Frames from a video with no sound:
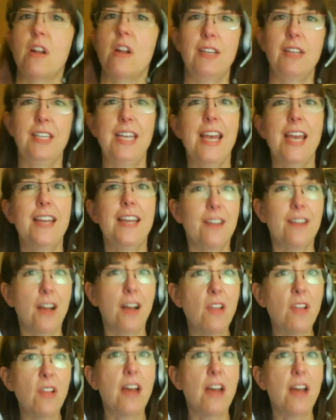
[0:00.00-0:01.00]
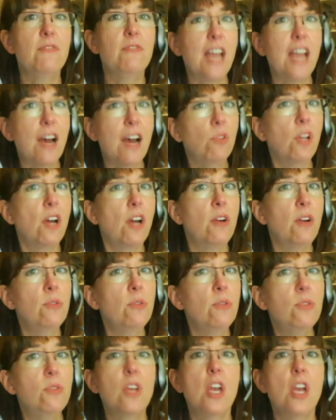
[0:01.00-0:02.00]
get a lot of
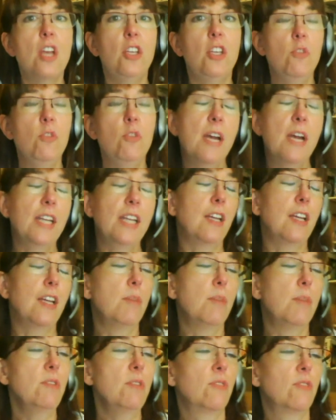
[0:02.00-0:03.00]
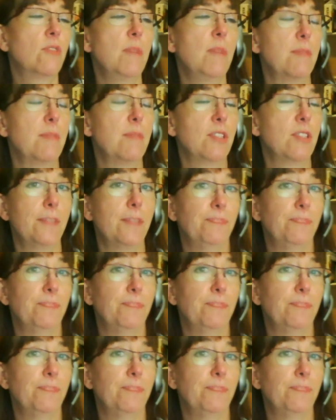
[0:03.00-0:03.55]
downloads, you might get a bonus from Amazon.